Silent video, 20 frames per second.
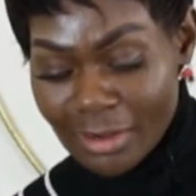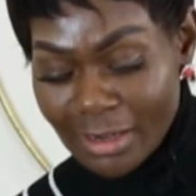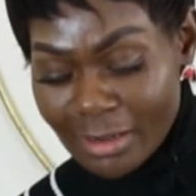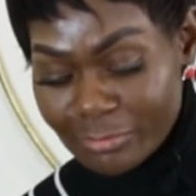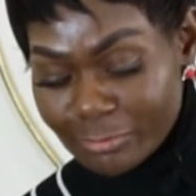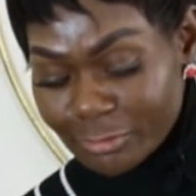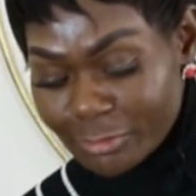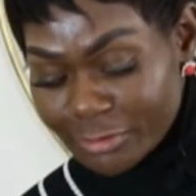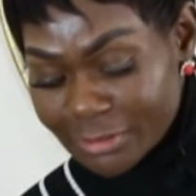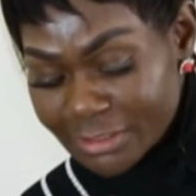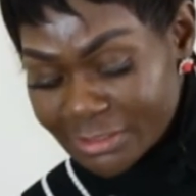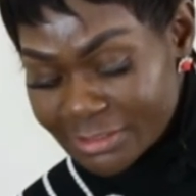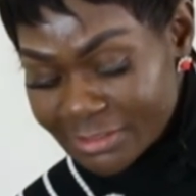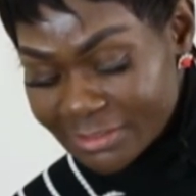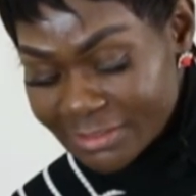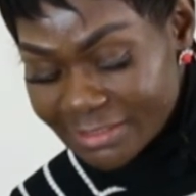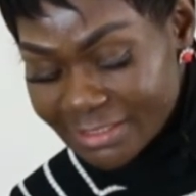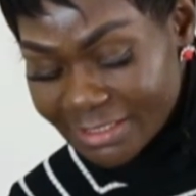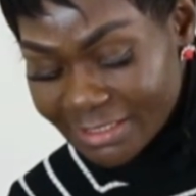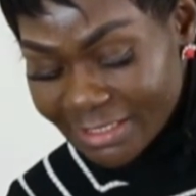I'm going to
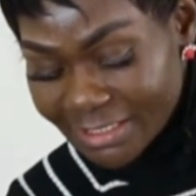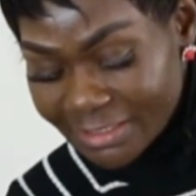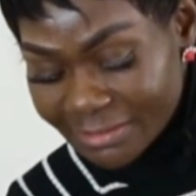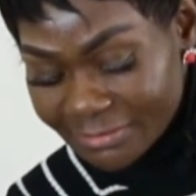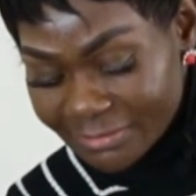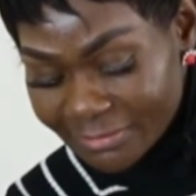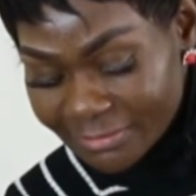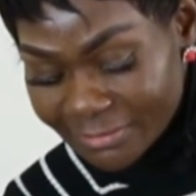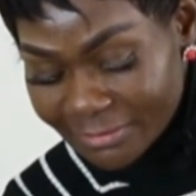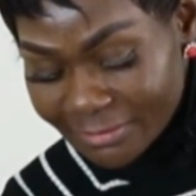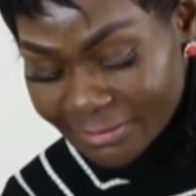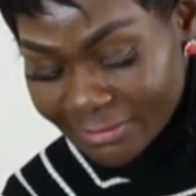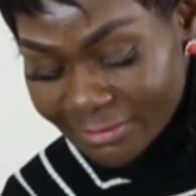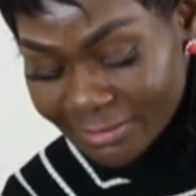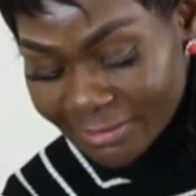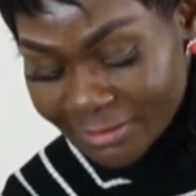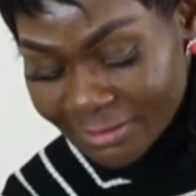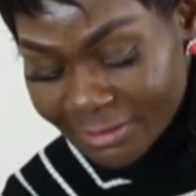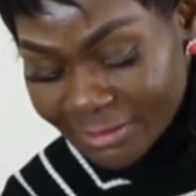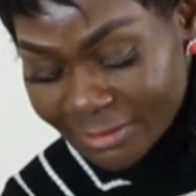dig in
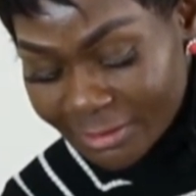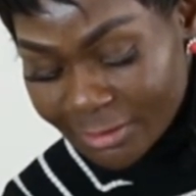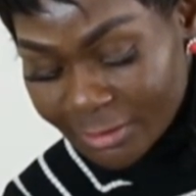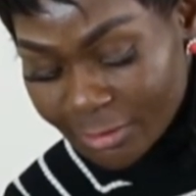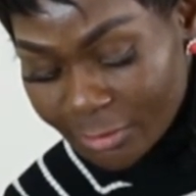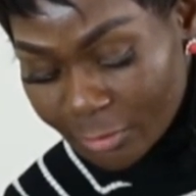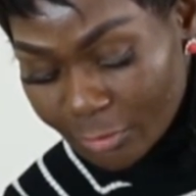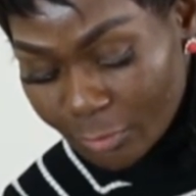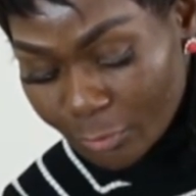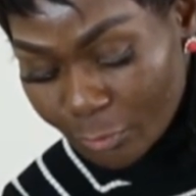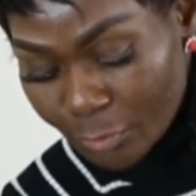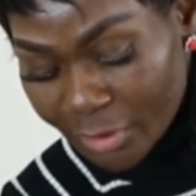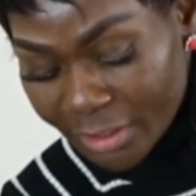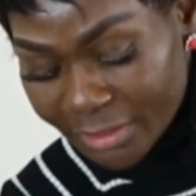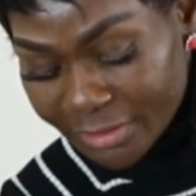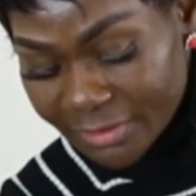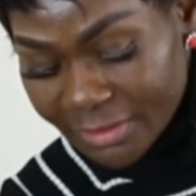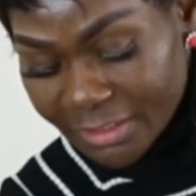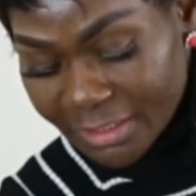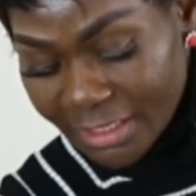
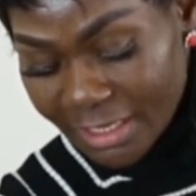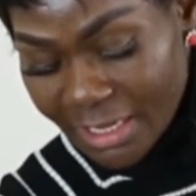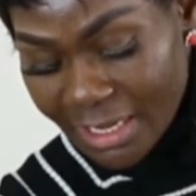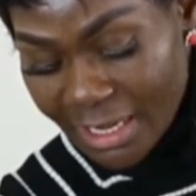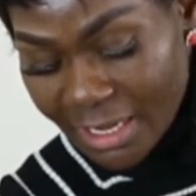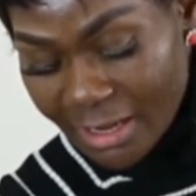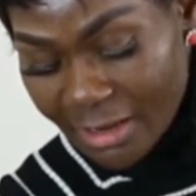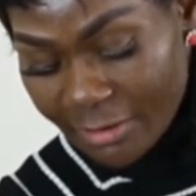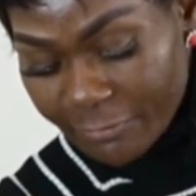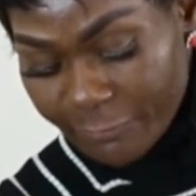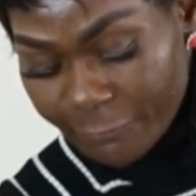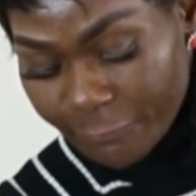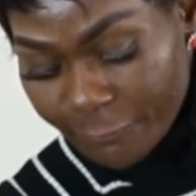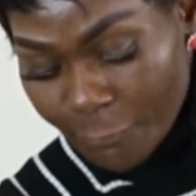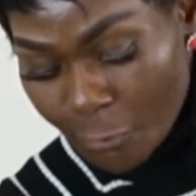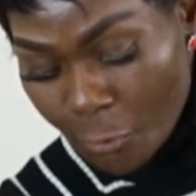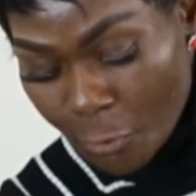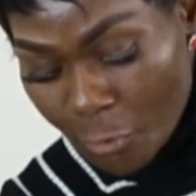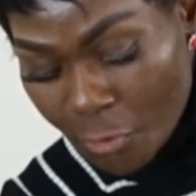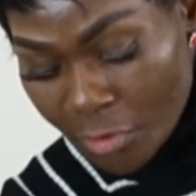with a
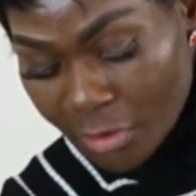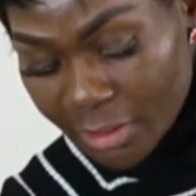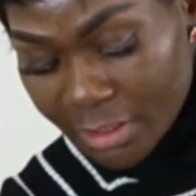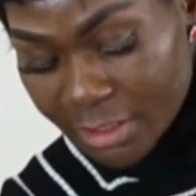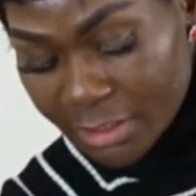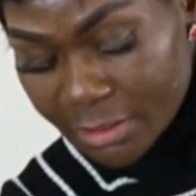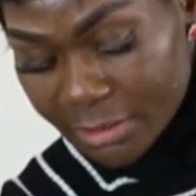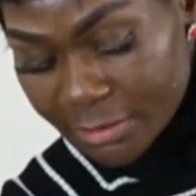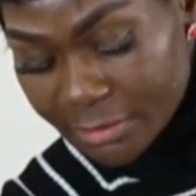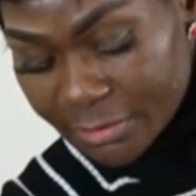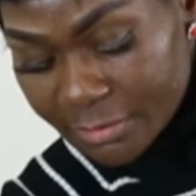fork.